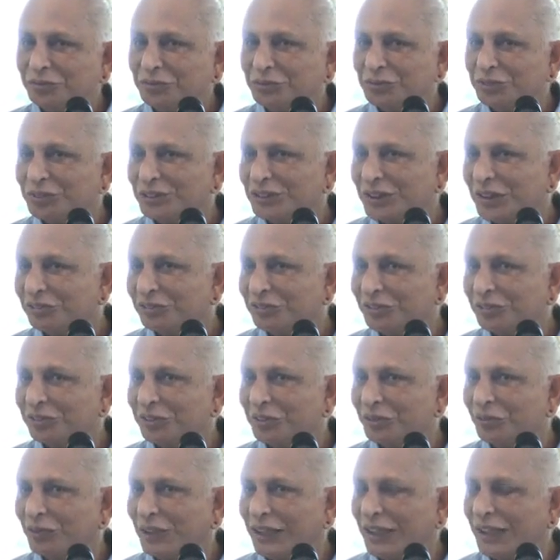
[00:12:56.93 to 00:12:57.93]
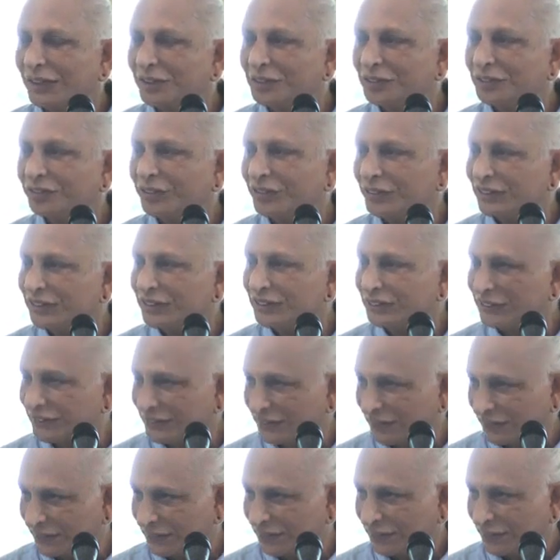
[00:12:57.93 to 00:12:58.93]
You suffer from lack of energy.
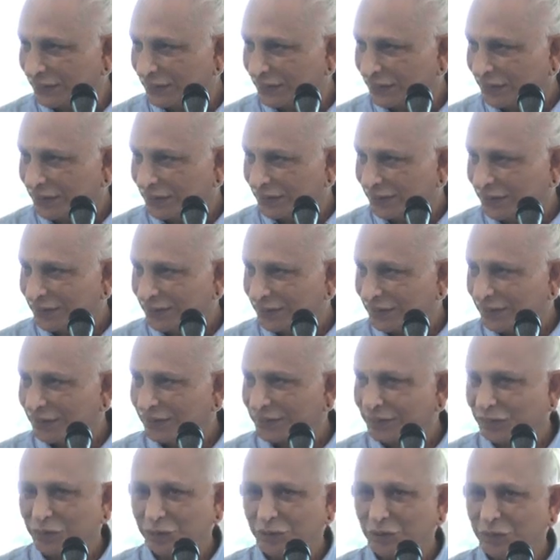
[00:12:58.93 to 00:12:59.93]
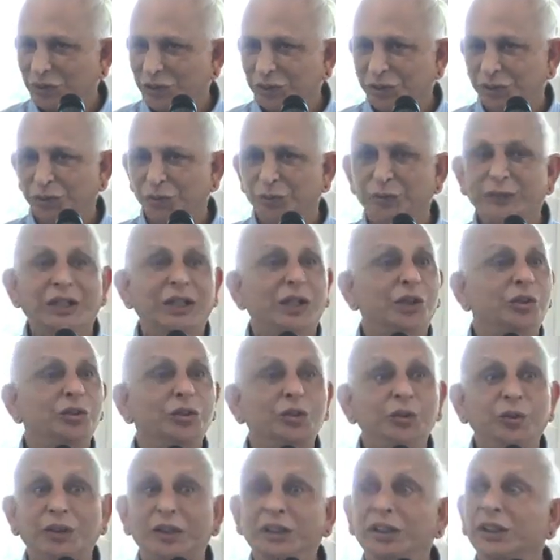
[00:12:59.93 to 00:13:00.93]
You may
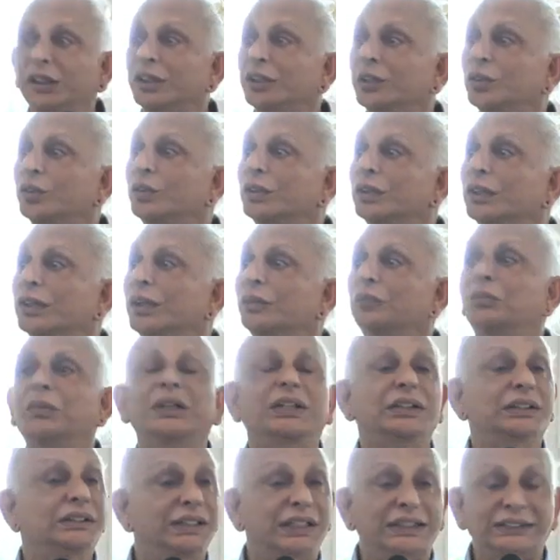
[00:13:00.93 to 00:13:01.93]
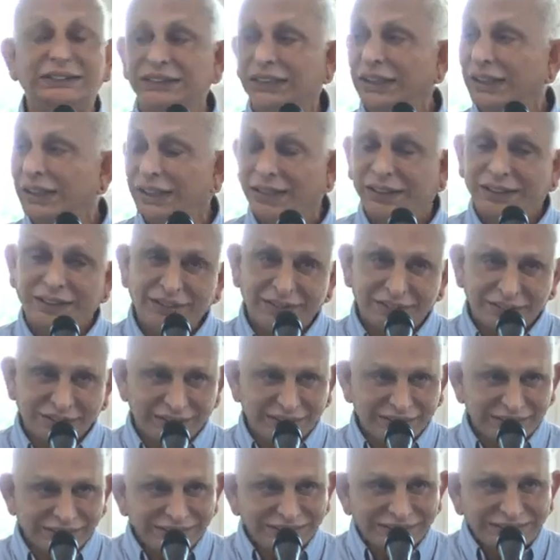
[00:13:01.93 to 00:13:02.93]
outwardly look young, but that's here,
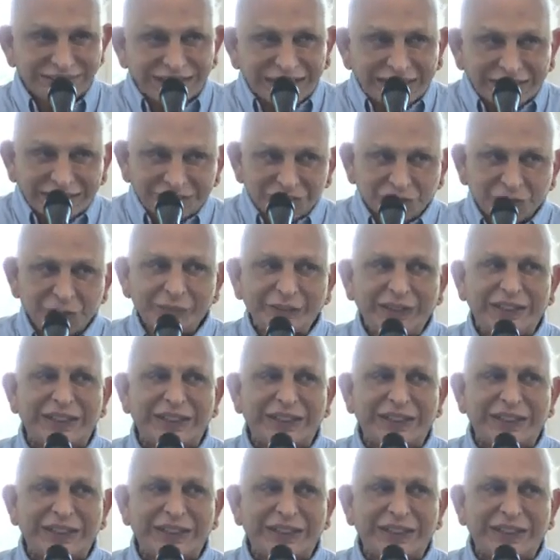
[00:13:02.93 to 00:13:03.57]
it starts from